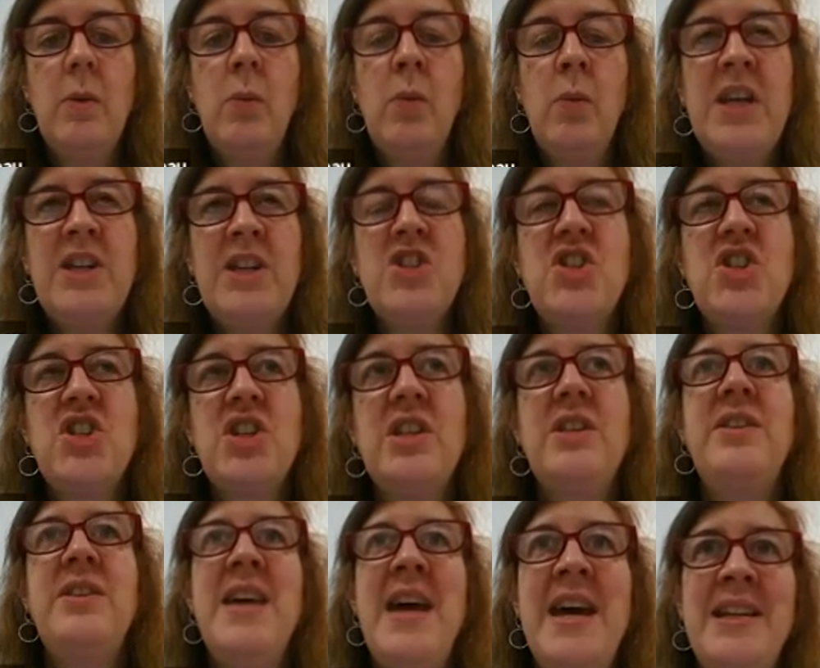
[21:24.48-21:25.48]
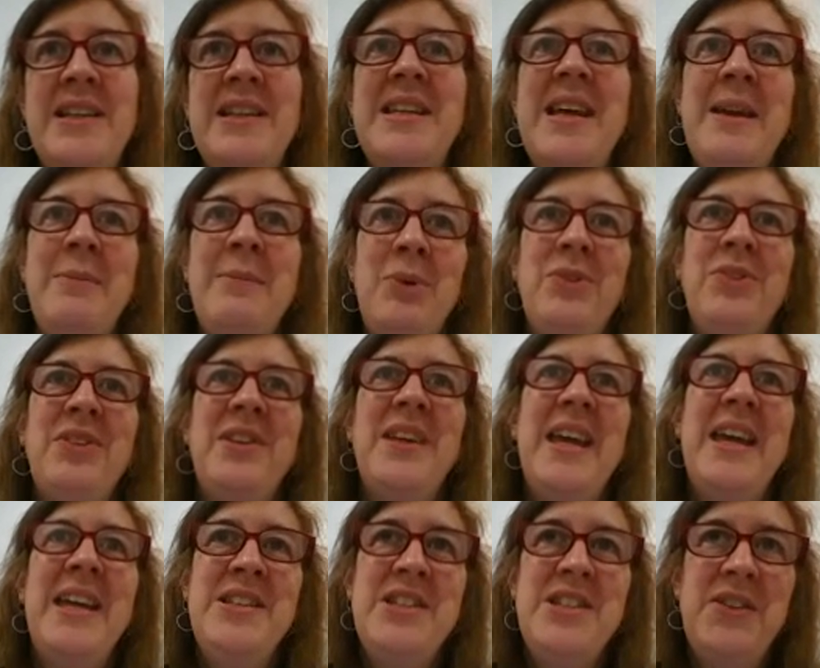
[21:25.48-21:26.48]
which then enabled the
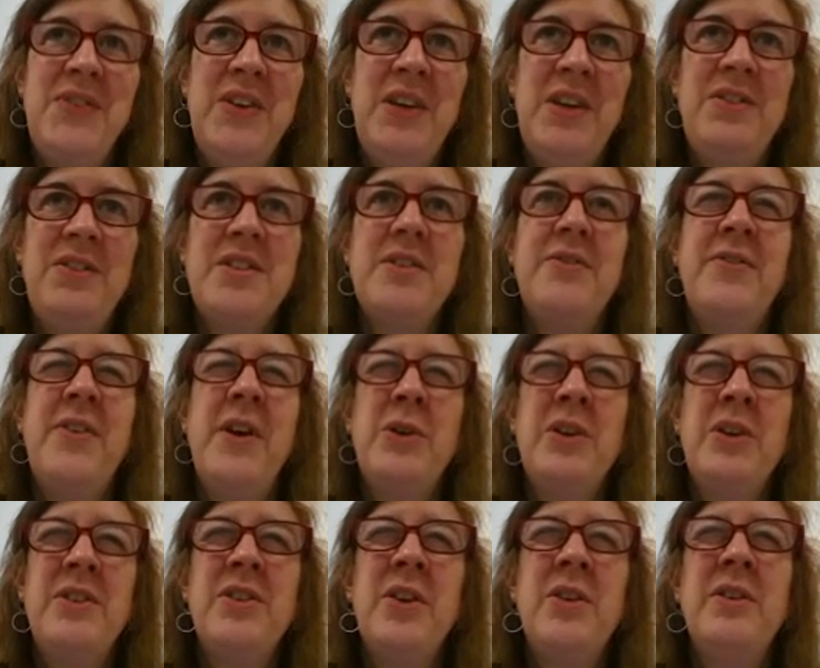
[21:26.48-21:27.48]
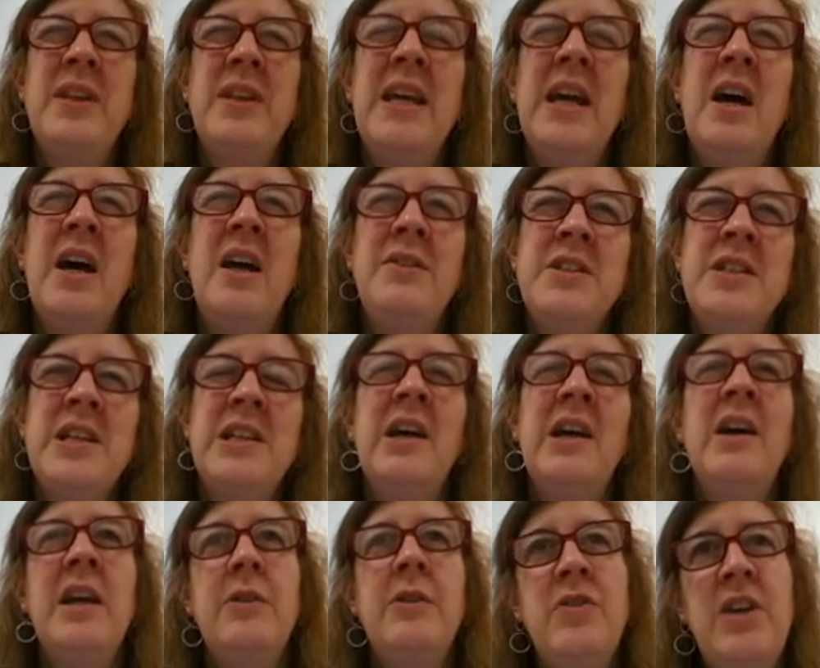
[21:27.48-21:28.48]
interviews to focus on the
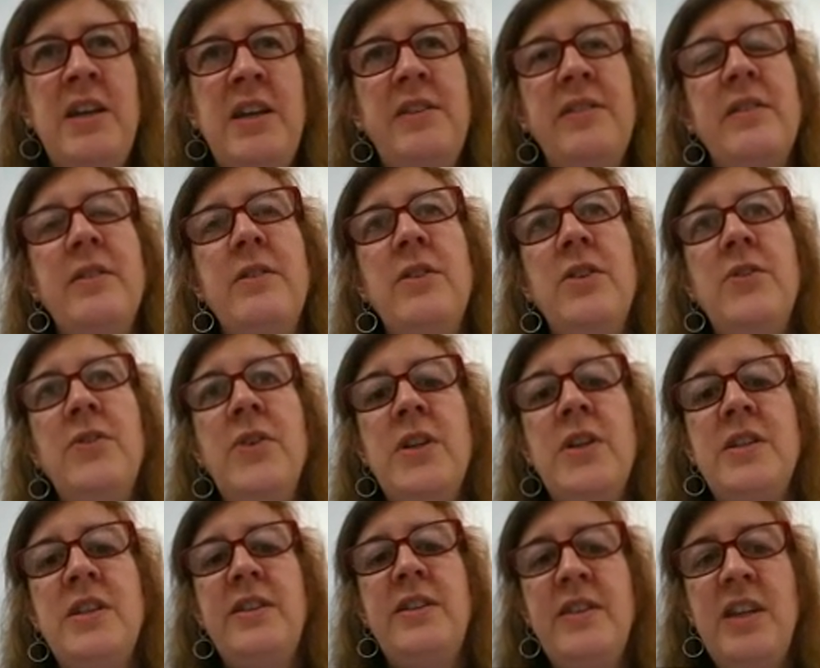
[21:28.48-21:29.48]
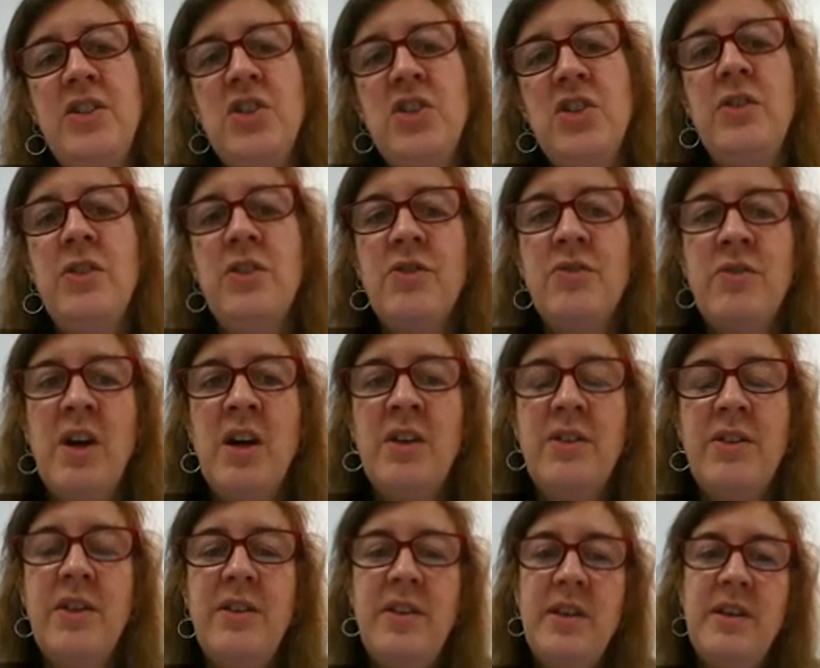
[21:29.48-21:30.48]
underlying reasons for decisions
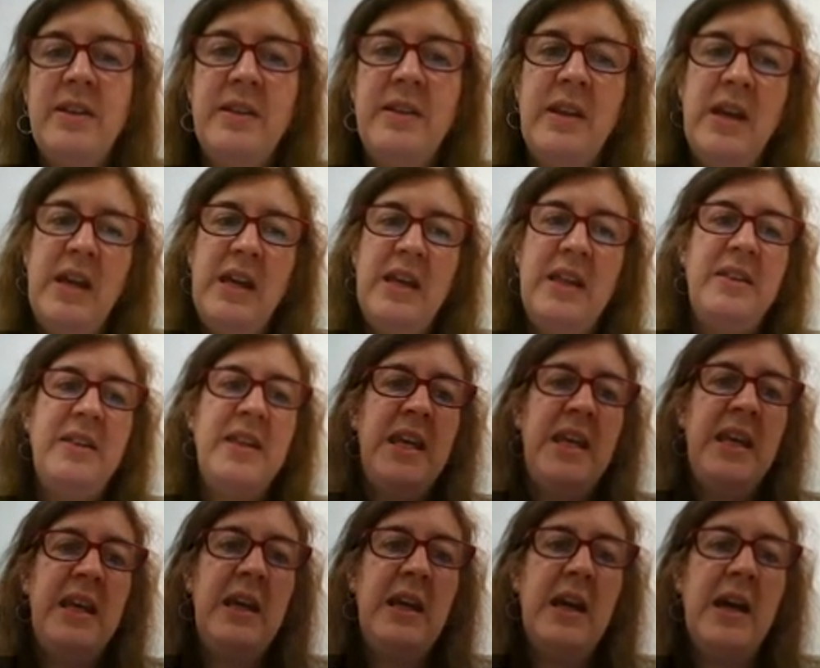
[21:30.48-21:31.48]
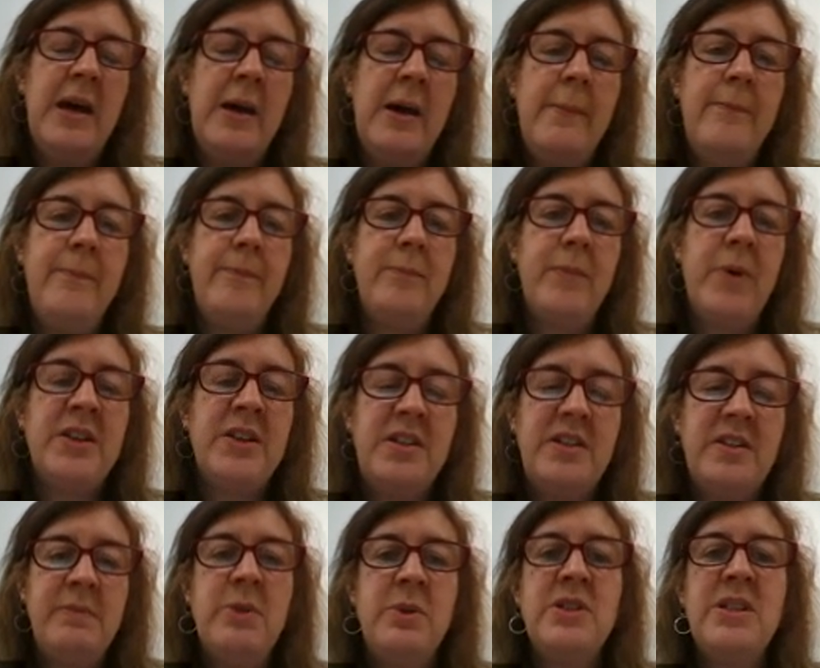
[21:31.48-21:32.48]
rather than the
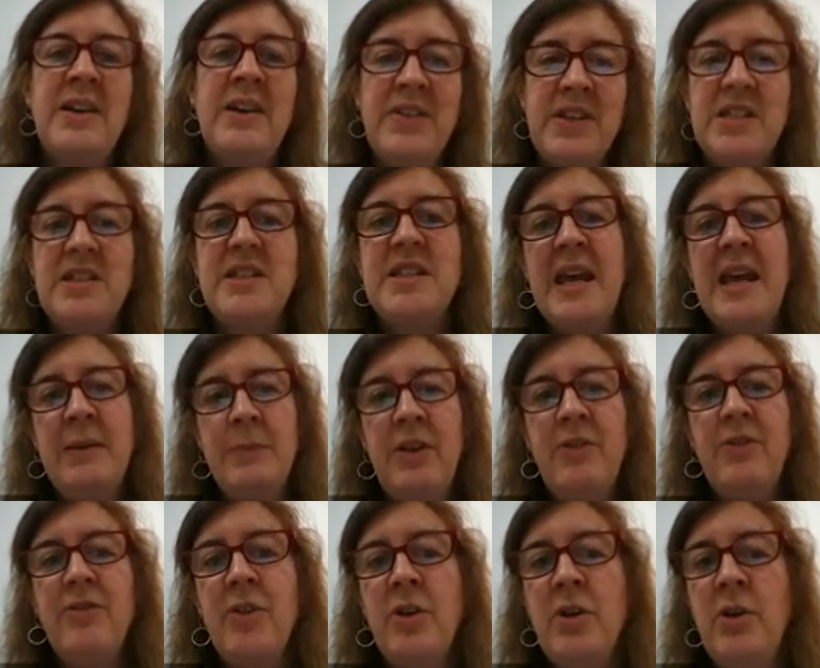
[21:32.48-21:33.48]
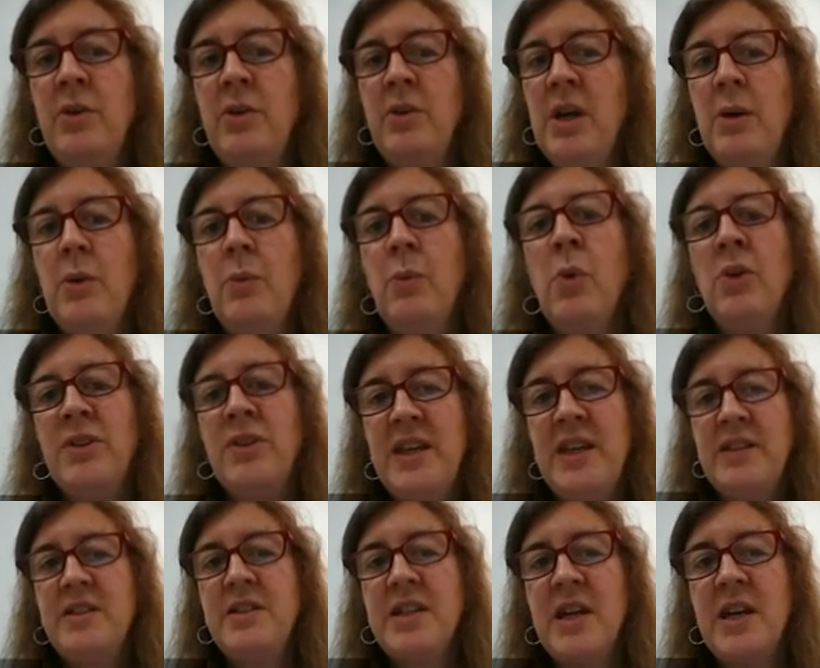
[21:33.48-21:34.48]
participant having to take me through what
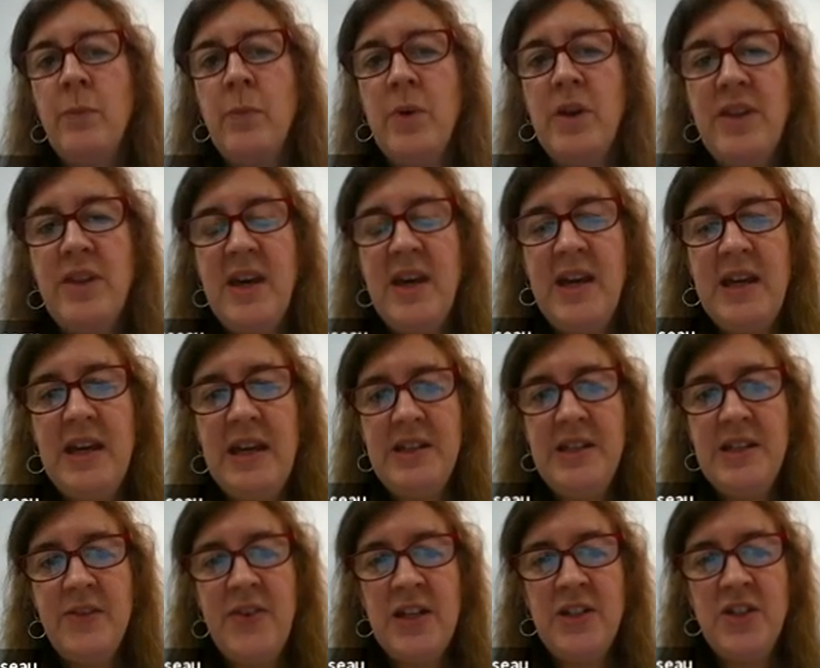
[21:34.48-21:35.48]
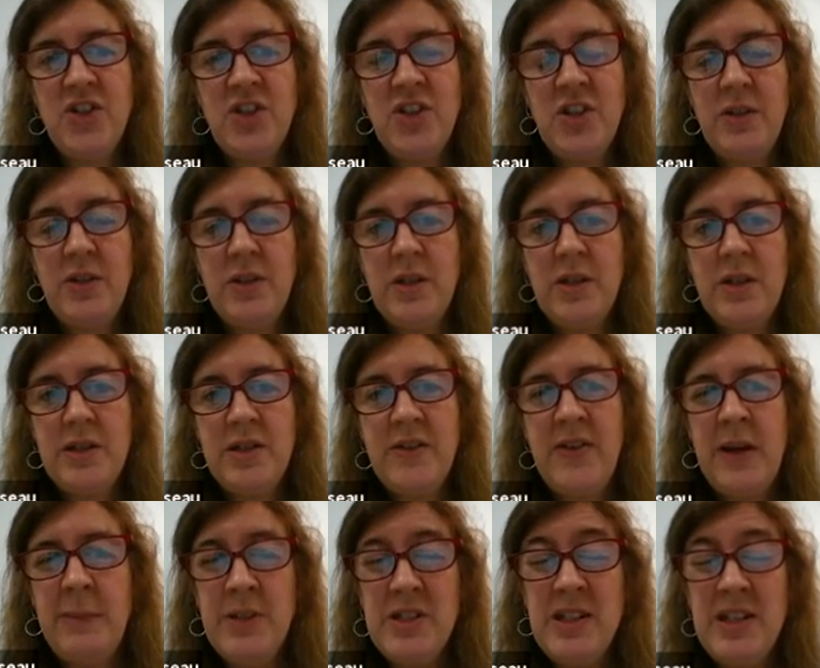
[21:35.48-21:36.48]
they'd done with their intervention
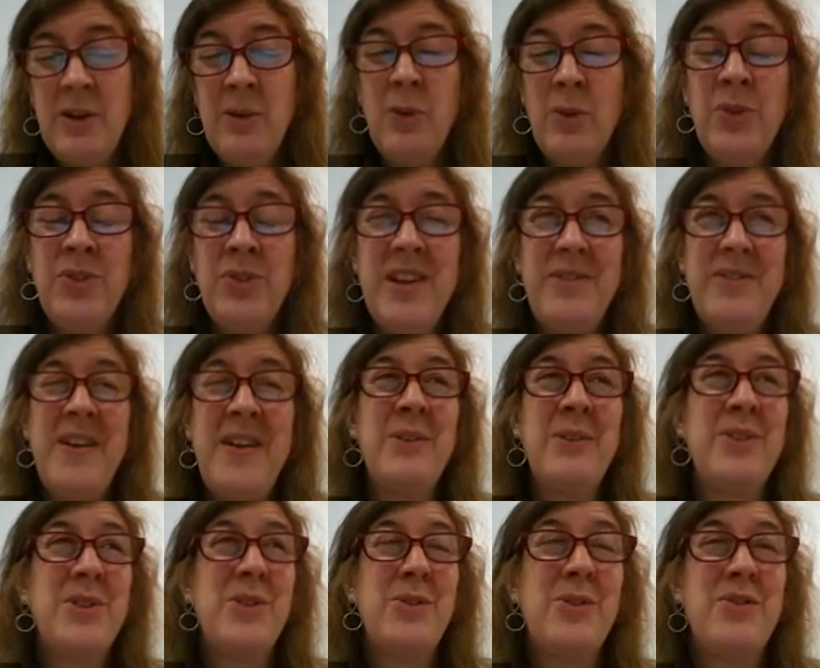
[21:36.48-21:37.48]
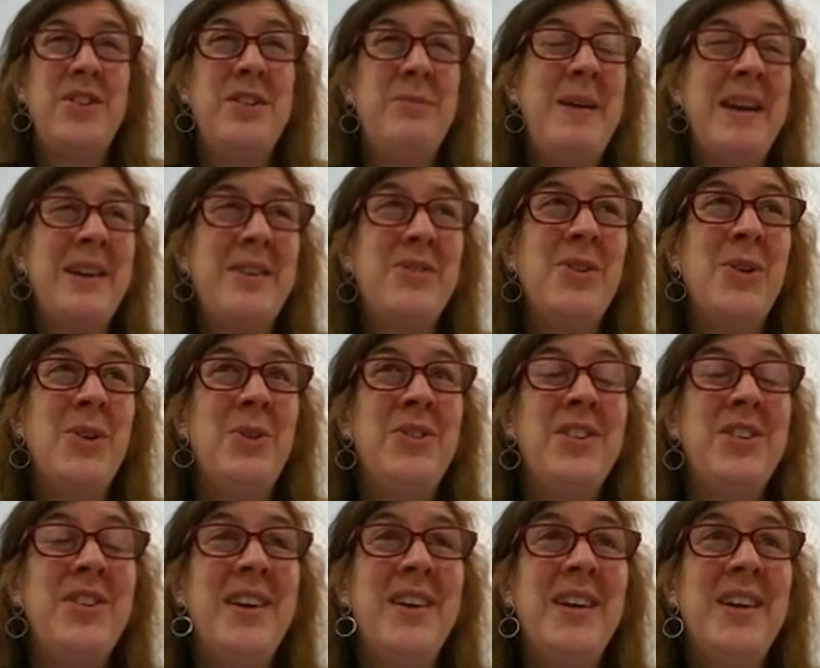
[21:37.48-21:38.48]
development. It also felt sort of respectful
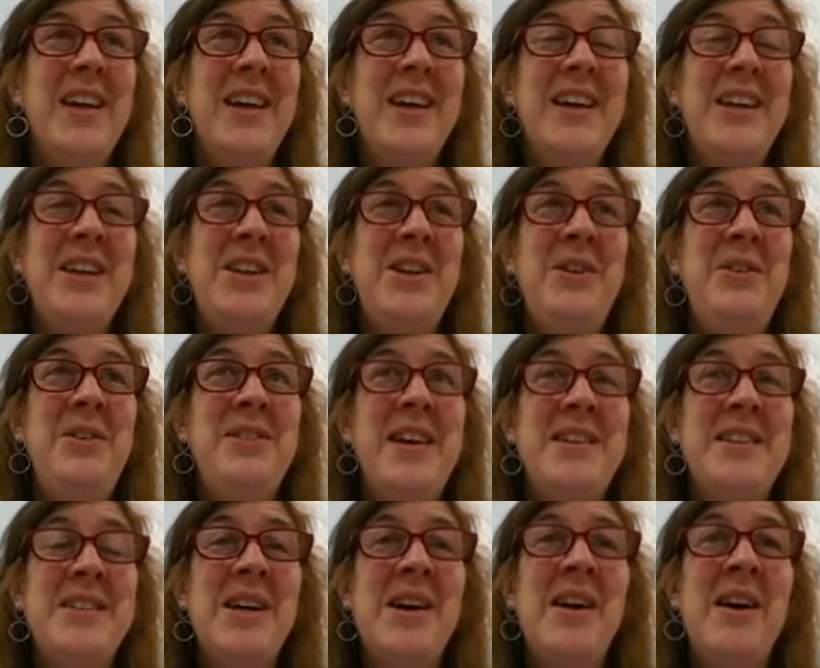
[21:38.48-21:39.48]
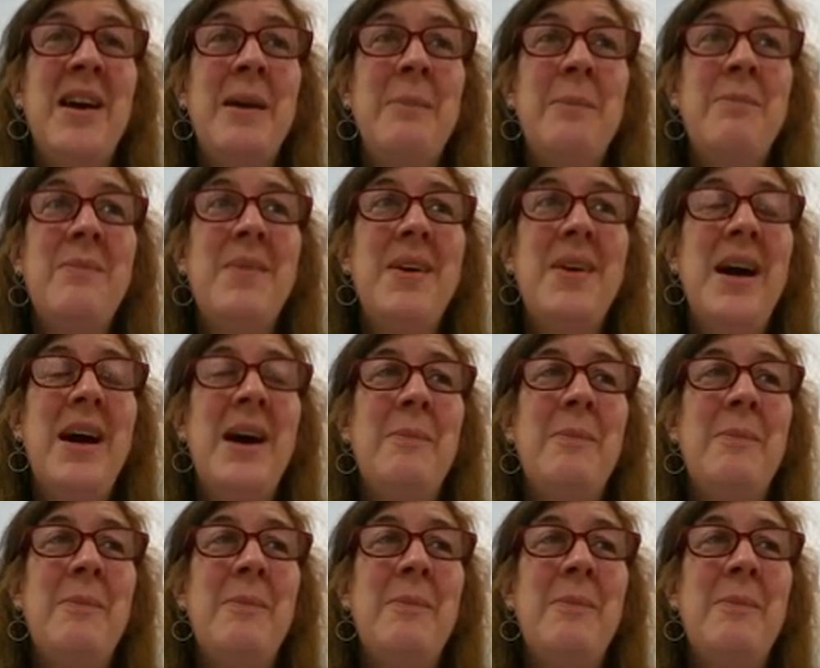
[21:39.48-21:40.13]
to use their time